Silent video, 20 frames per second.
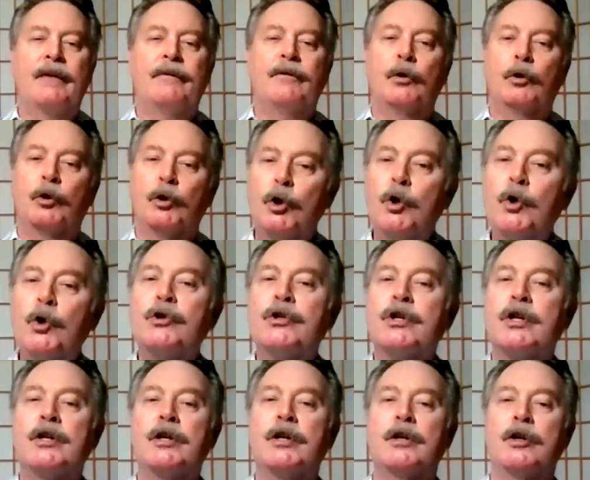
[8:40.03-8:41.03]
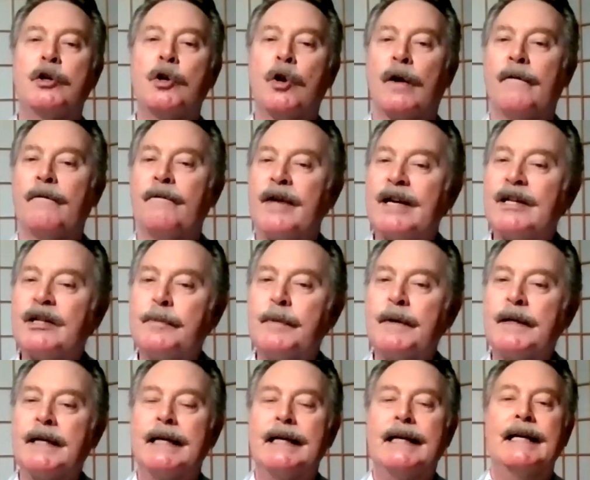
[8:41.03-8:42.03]
If you lose in your
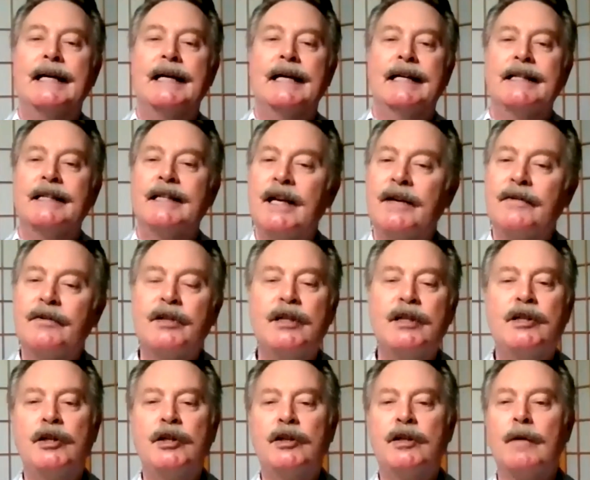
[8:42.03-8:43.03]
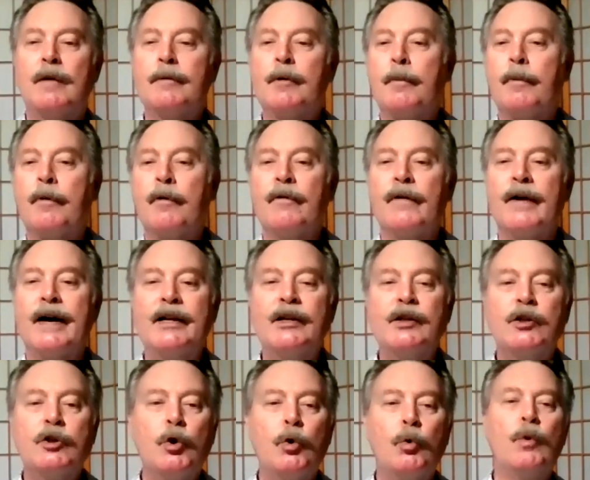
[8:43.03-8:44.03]
investment, T F C G W
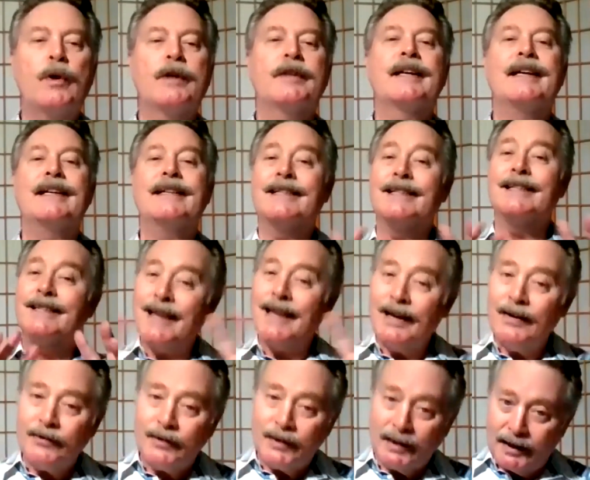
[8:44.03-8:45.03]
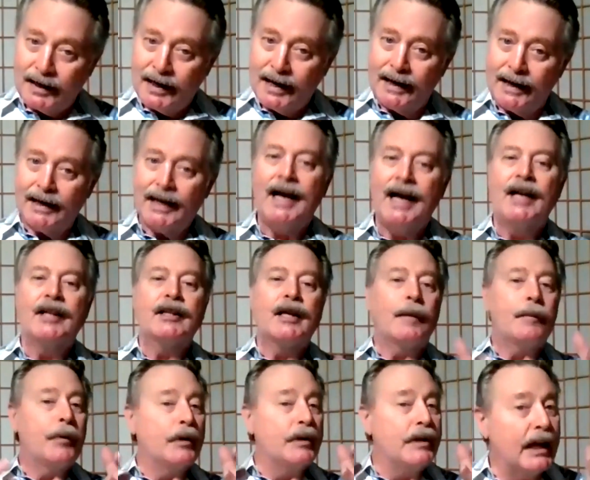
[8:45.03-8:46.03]
provides you with a safety net
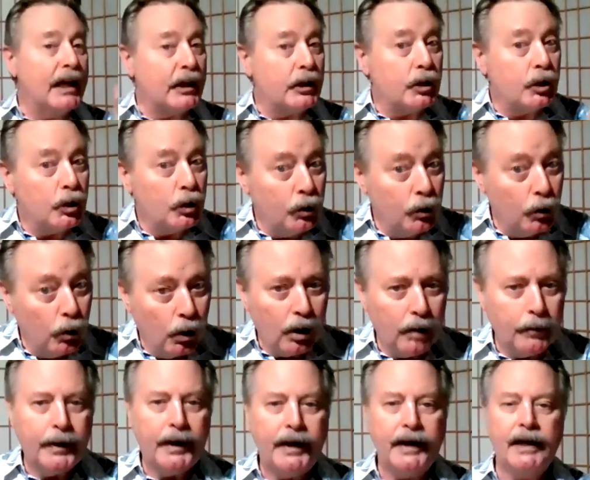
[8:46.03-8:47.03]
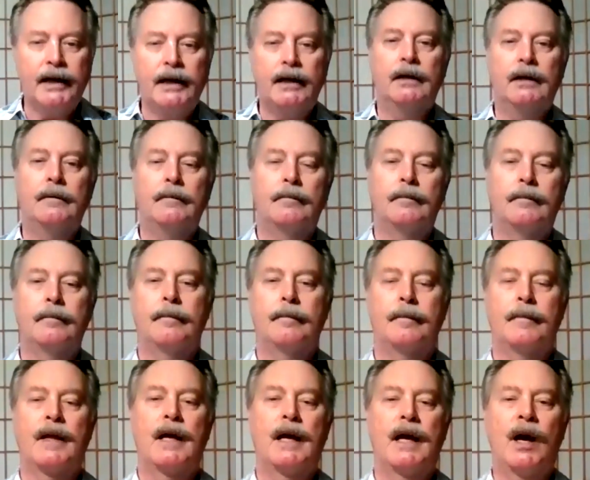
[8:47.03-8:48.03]
that protects your money.
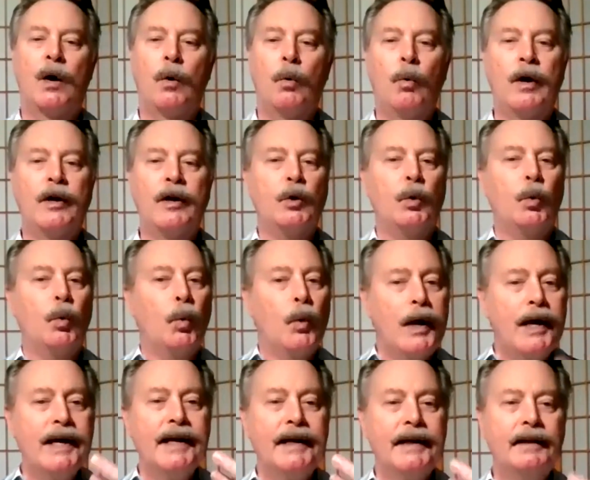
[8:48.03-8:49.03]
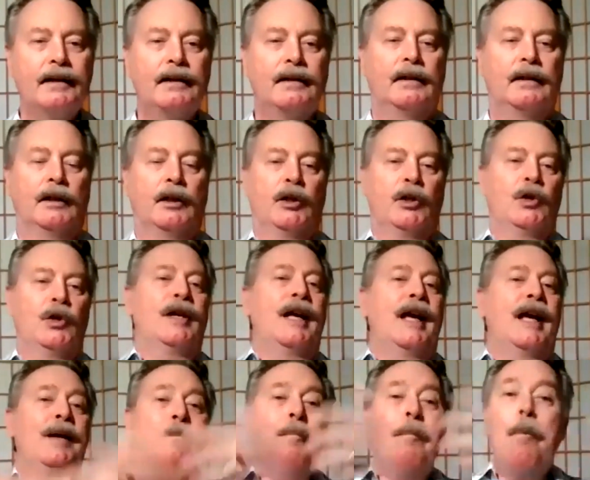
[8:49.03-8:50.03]
And when you win, you
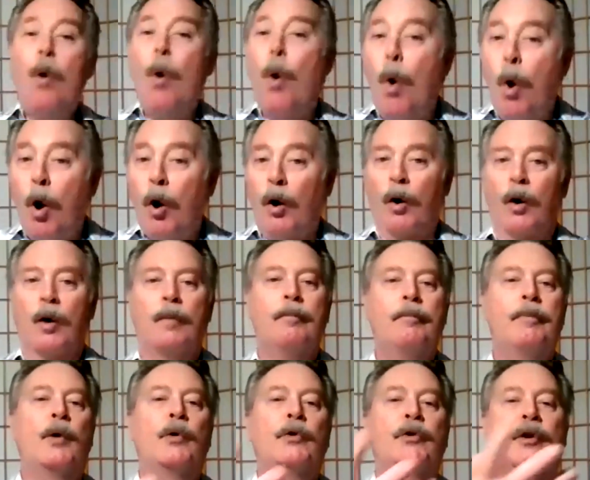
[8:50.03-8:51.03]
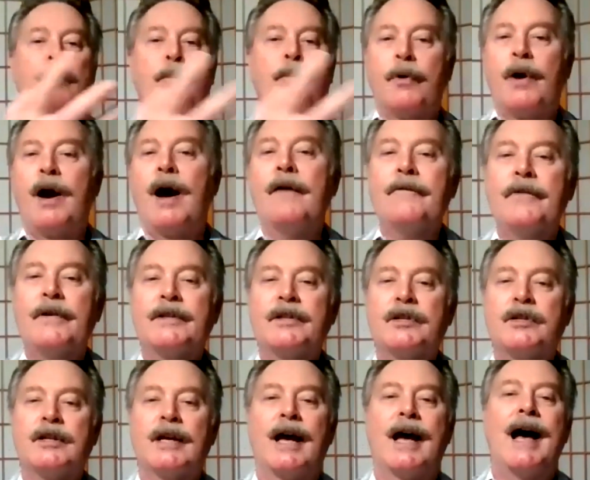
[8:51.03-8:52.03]
gain more, both in
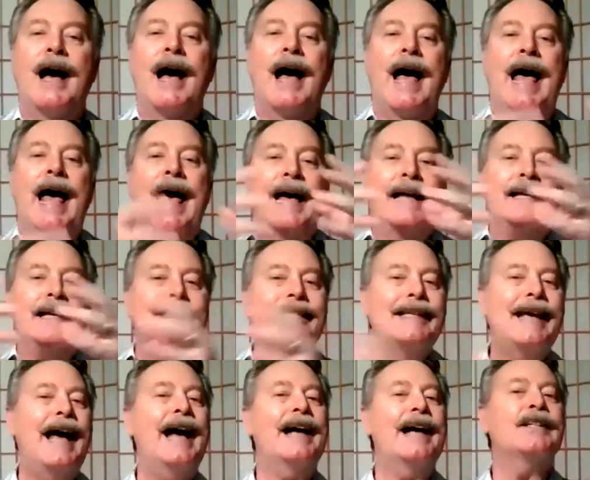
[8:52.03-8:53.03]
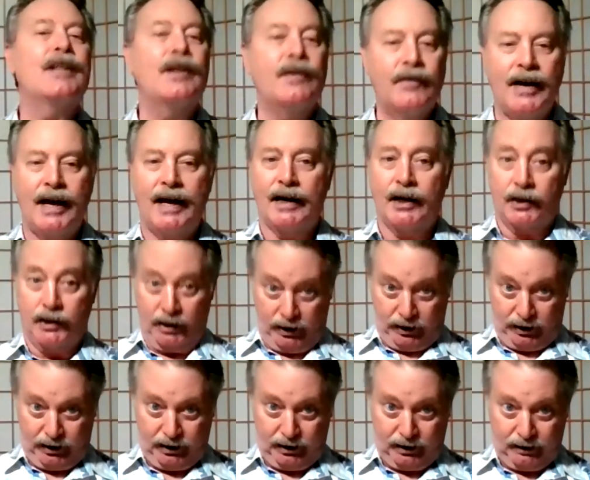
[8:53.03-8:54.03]
profits and tax
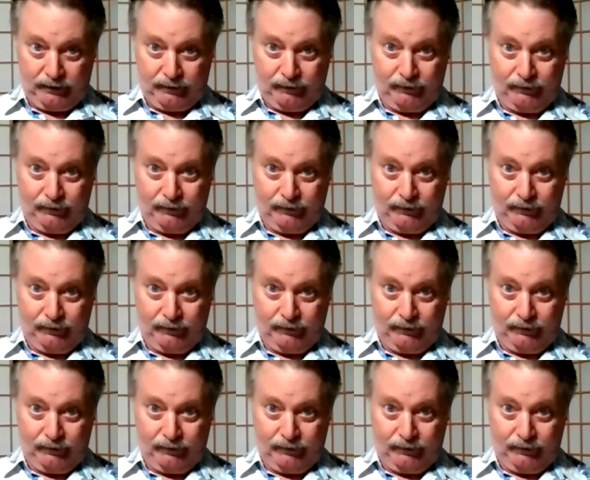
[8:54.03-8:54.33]
advantages.